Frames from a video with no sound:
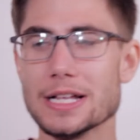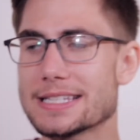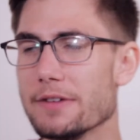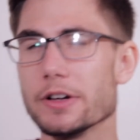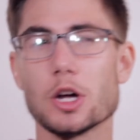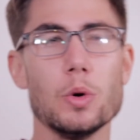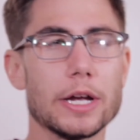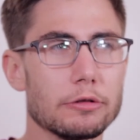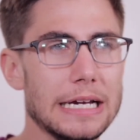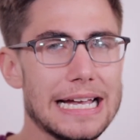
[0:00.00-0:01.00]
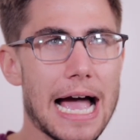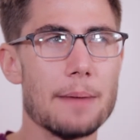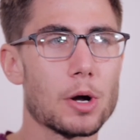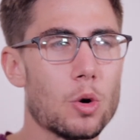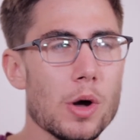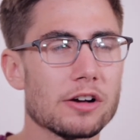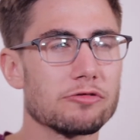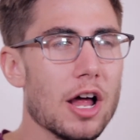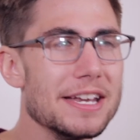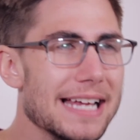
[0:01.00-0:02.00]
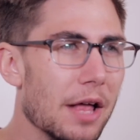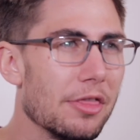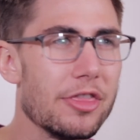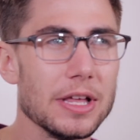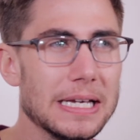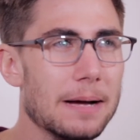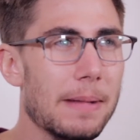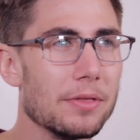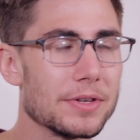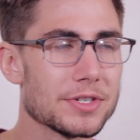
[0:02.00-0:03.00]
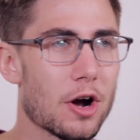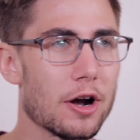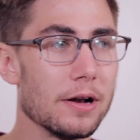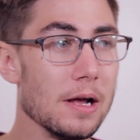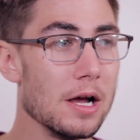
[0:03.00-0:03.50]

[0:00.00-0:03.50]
let's give a quick recap, a quick rundown thinking about this card.